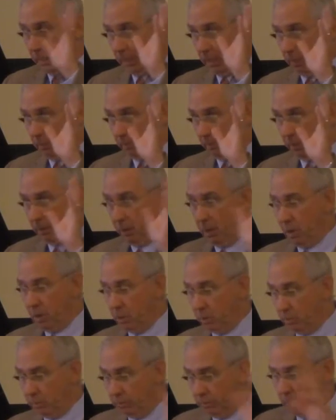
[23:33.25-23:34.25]
the helper,
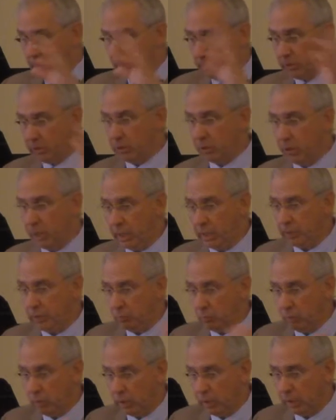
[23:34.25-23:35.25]
who brings God's
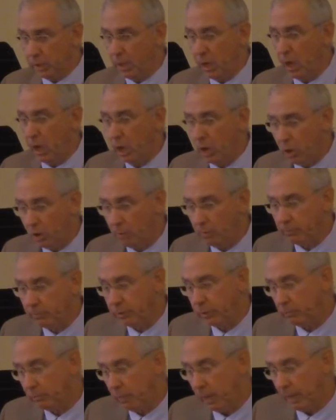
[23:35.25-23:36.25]
Word home
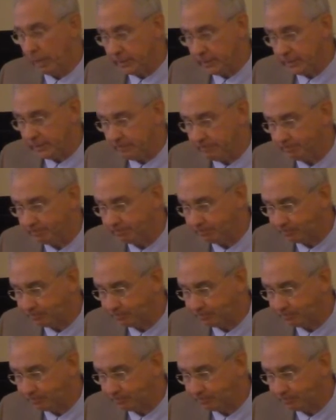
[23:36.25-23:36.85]
to us.